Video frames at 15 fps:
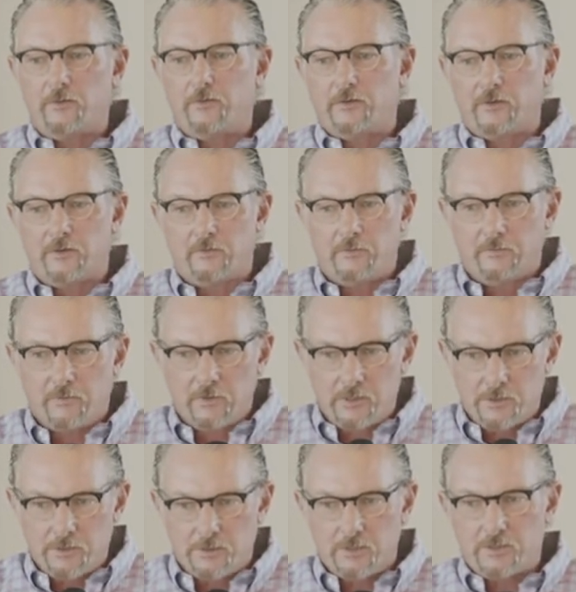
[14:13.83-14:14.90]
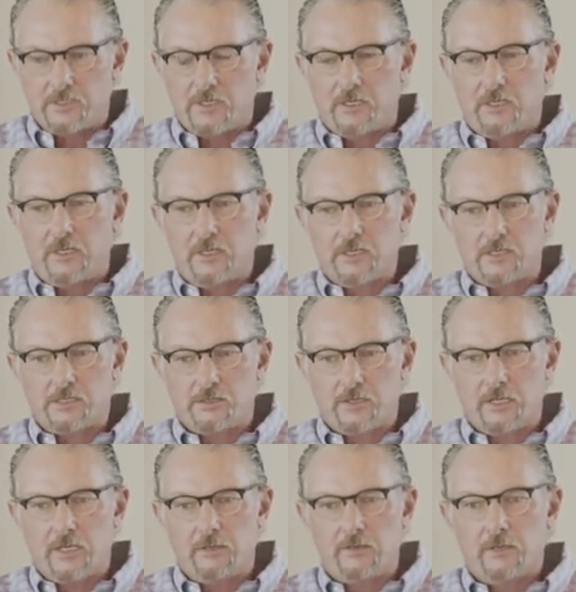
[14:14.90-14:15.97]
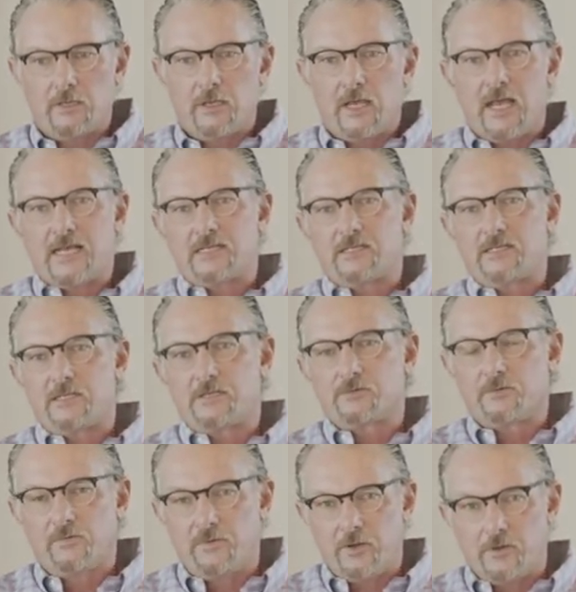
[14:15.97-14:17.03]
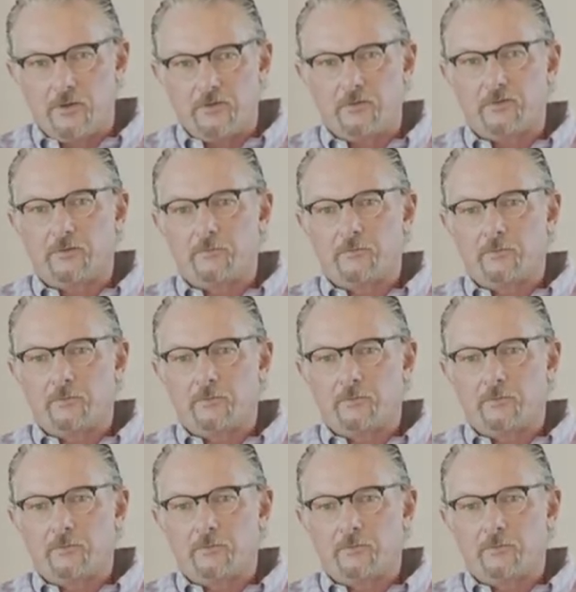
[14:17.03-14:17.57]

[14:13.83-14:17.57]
and for the tourist industry as a central focus?